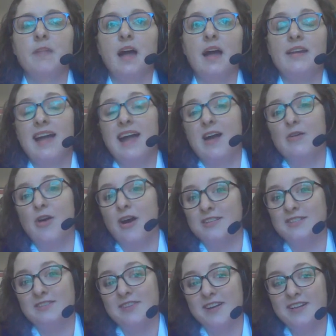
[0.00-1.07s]
how
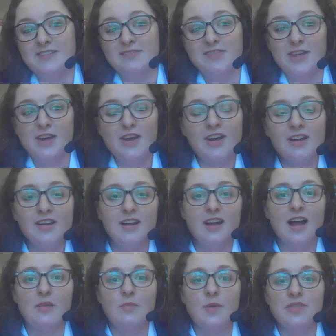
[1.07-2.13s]
cost effective they are,
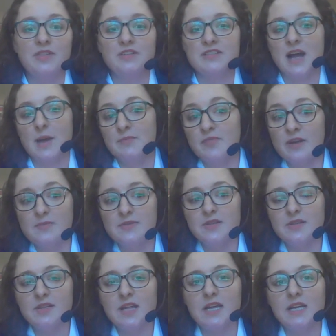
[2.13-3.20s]
on what their timeframes
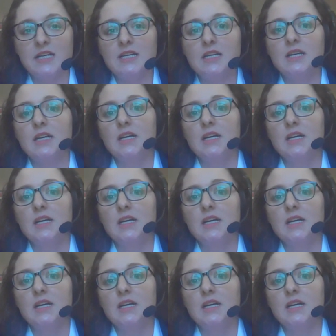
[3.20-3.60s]
look like,